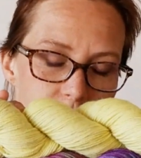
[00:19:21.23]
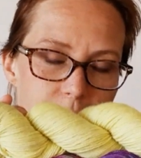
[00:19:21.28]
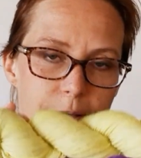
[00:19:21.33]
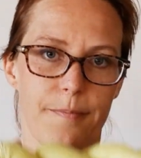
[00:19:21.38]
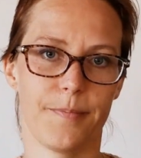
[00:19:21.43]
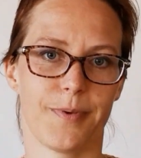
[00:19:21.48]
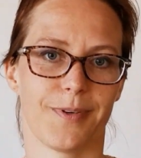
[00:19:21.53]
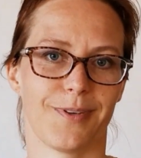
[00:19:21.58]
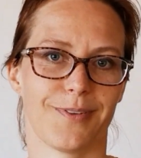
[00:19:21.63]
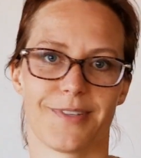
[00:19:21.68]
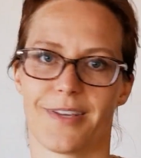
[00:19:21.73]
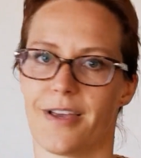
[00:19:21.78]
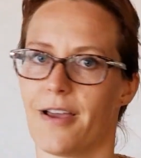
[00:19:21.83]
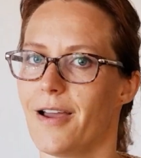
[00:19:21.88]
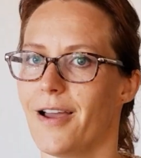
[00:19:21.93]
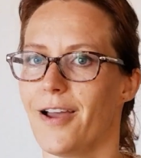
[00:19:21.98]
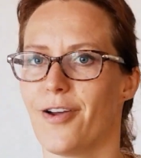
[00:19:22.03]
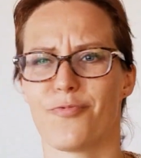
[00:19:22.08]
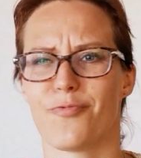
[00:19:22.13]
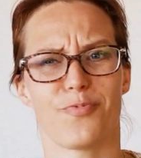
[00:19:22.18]
because
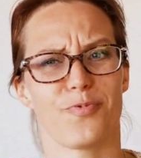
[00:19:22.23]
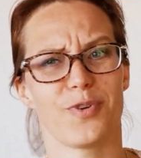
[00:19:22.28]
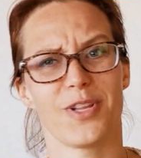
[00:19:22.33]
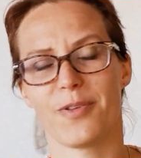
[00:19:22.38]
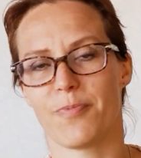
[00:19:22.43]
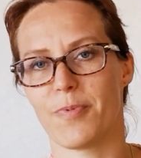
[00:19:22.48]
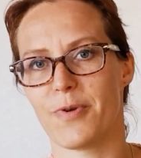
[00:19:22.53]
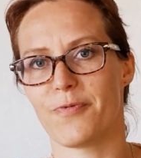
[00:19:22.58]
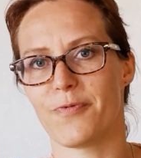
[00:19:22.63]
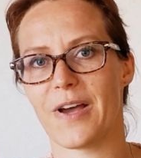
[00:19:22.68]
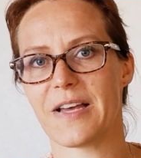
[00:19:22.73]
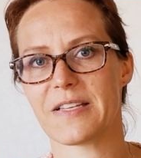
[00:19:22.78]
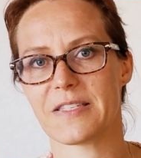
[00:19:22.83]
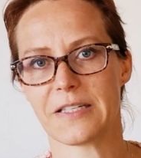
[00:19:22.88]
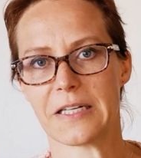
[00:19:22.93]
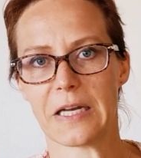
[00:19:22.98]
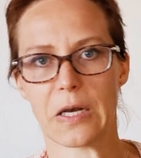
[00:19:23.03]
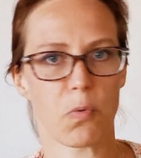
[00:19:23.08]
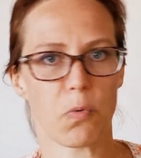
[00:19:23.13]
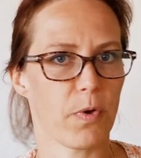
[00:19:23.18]
I've really been
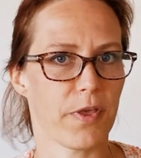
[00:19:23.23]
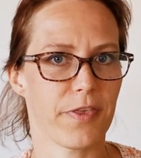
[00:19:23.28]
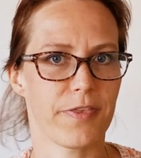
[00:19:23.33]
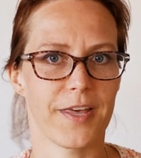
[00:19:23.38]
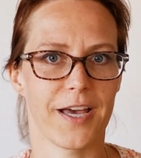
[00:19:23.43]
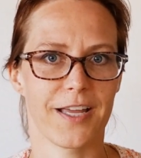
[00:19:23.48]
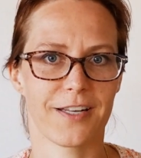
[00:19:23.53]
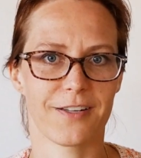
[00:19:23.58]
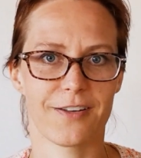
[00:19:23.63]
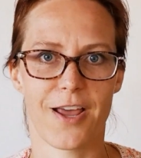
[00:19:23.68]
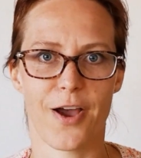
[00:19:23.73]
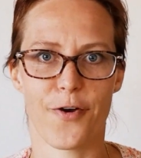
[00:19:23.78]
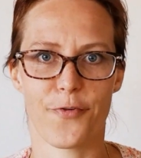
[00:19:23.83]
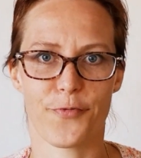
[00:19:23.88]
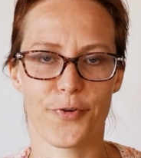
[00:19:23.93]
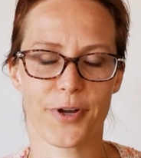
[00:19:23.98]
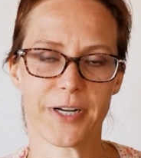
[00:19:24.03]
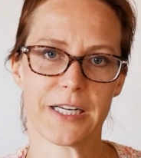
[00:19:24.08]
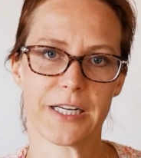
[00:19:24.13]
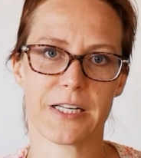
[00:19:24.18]
fascinated with that and how
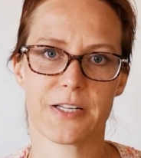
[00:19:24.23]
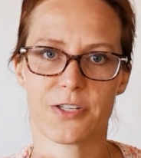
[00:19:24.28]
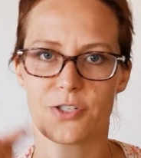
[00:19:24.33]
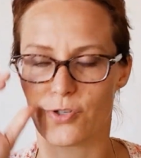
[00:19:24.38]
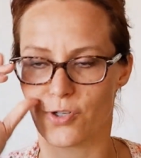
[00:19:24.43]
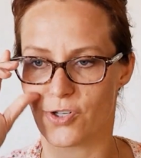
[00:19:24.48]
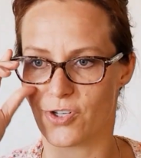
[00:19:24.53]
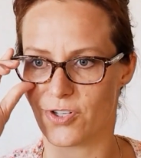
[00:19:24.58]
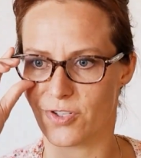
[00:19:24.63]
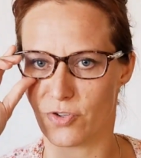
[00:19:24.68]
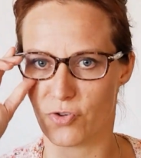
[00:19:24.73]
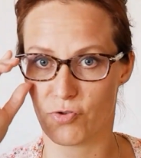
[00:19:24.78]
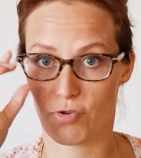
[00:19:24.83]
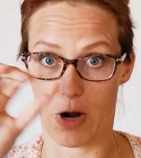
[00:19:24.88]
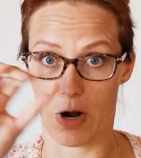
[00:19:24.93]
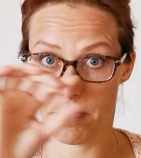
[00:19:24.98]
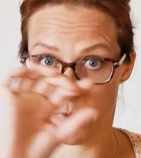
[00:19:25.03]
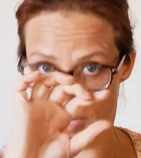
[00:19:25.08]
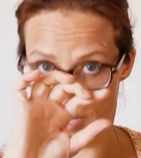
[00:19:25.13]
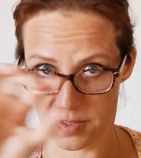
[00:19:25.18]
fun it is to just
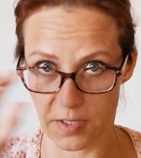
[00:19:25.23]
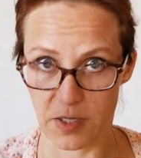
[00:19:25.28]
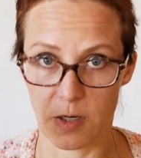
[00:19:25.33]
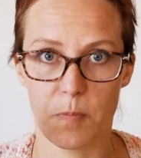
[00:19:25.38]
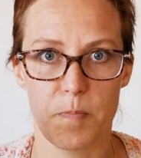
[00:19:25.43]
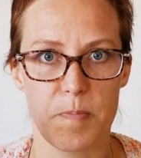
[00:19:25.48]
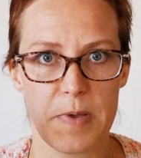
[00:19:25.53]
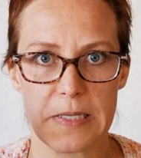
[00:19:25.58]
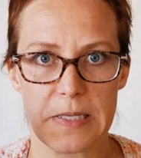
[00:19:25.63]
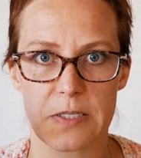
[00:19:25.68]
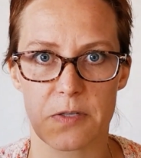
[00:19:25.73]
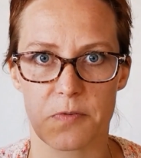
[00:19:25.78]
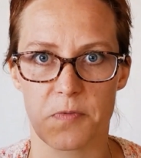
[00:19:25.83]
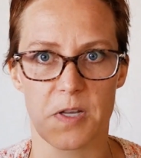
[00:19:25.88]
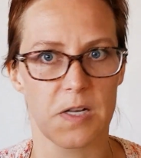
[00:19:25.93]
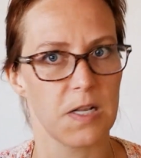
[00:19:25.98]
drop like little bits of it.